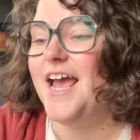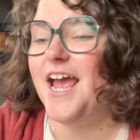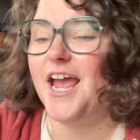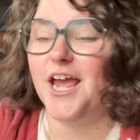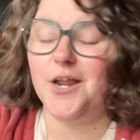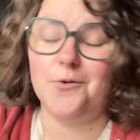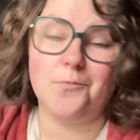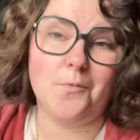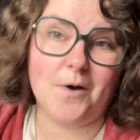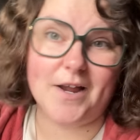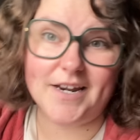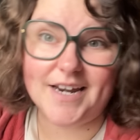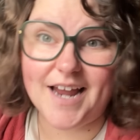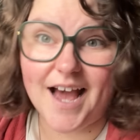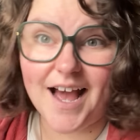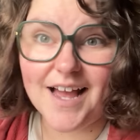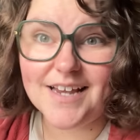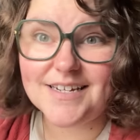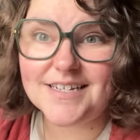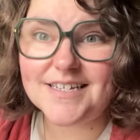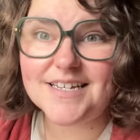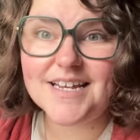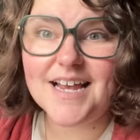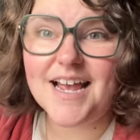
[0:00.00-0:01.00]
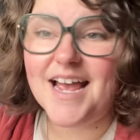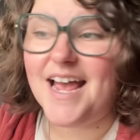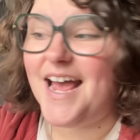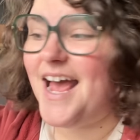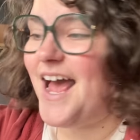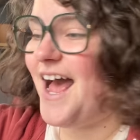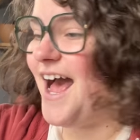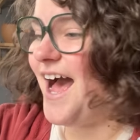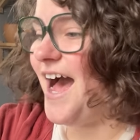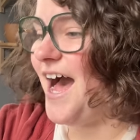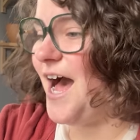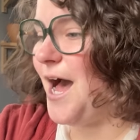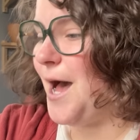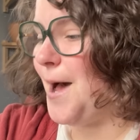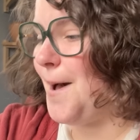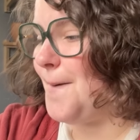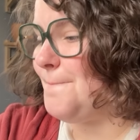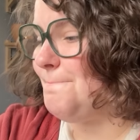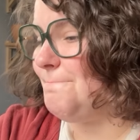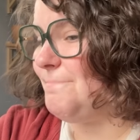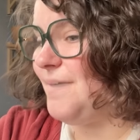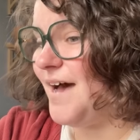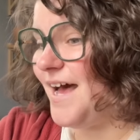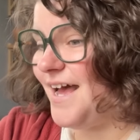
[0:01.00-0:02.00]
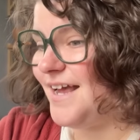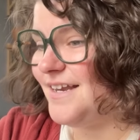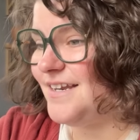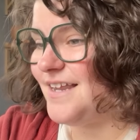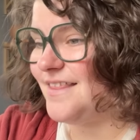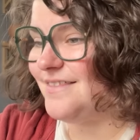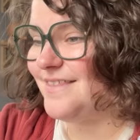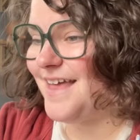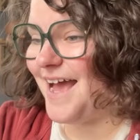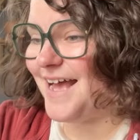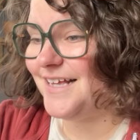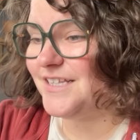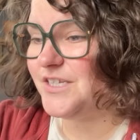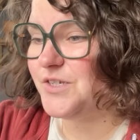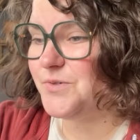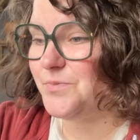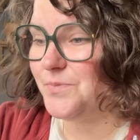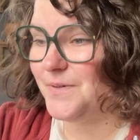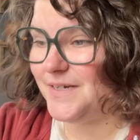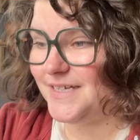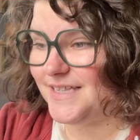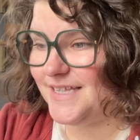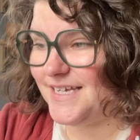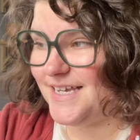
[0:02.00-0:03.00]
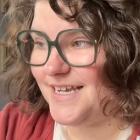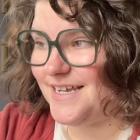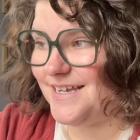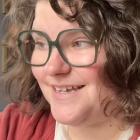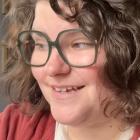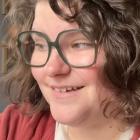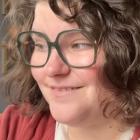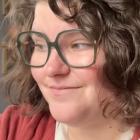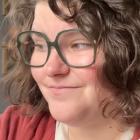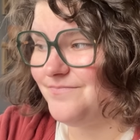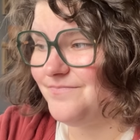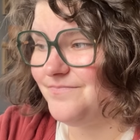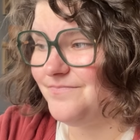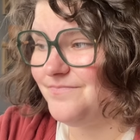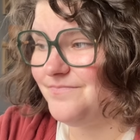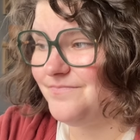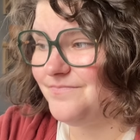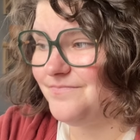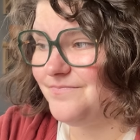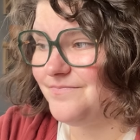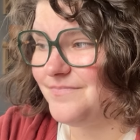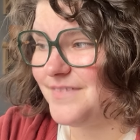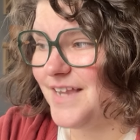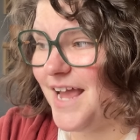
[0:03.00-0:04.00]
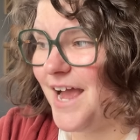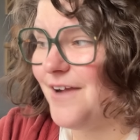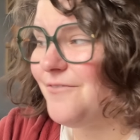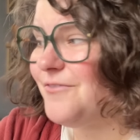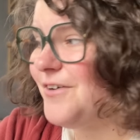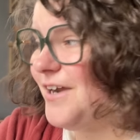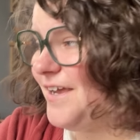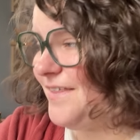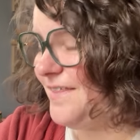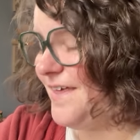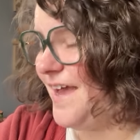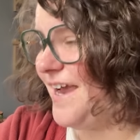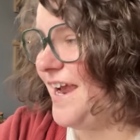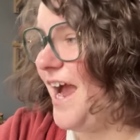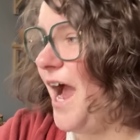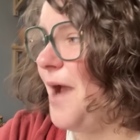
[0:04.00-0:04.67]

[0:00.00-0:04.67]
and whatnot. Um, but that's really everything.